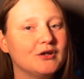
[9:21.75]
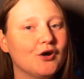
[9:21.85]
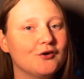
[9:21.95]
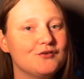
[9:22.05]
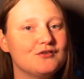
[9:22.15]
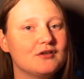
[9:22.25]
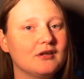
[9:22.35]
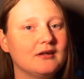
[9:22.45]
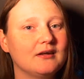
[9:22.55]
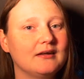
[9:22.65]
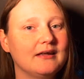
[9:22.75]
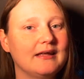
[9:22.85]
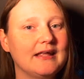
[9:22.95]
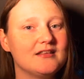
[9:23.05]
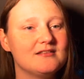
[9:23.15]
because
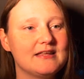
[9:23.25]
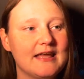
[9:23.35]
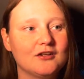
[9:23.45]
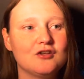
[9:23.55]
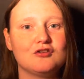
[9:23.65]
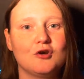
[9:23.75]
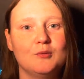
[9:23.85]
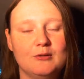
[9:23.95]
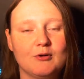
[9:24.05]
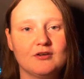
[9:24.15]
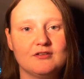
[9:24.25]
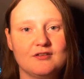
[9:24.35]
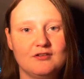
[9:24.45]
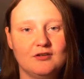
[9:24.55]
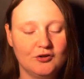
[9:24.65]
it's ticked so many boxes.